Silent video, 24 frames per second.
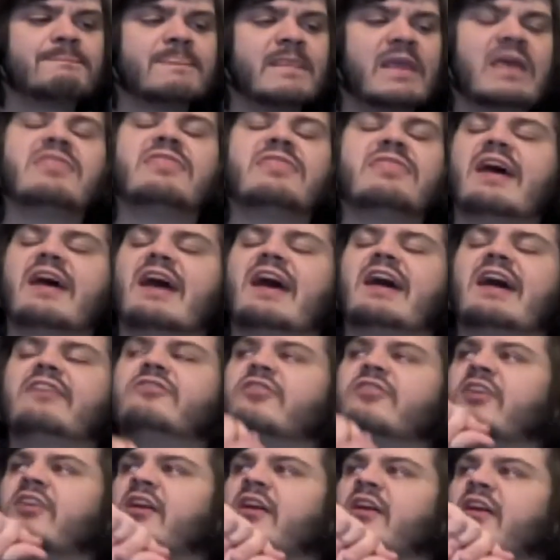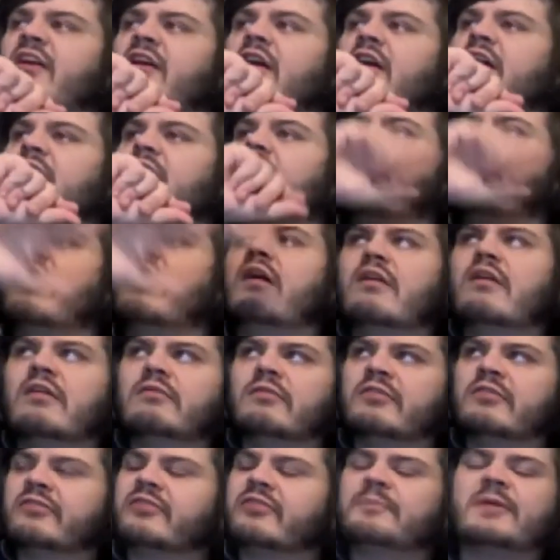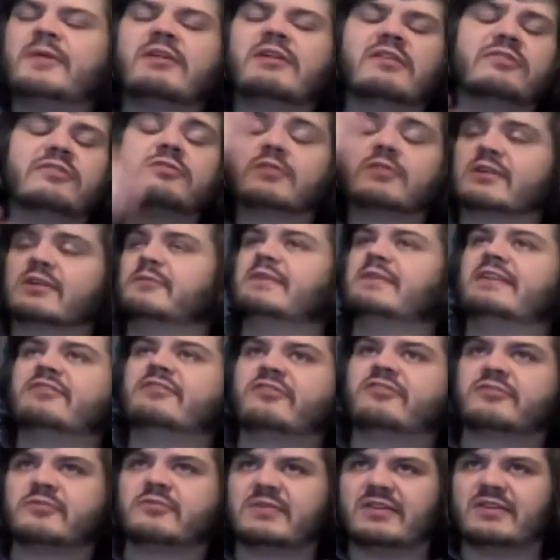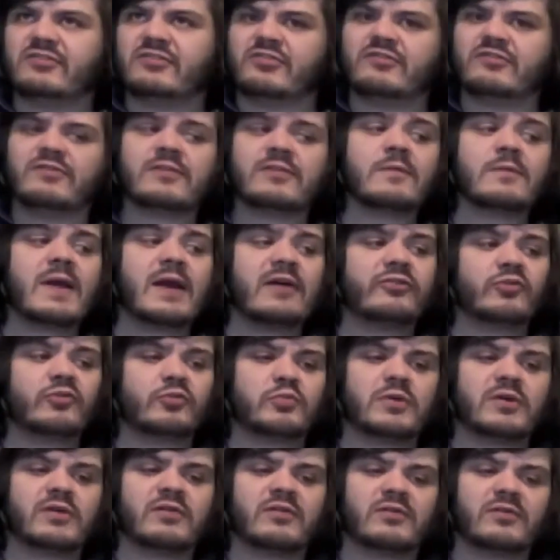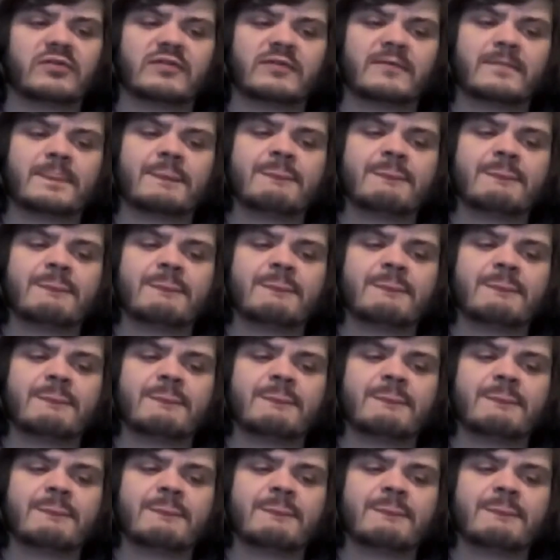that all spiritual and religious traditions around the world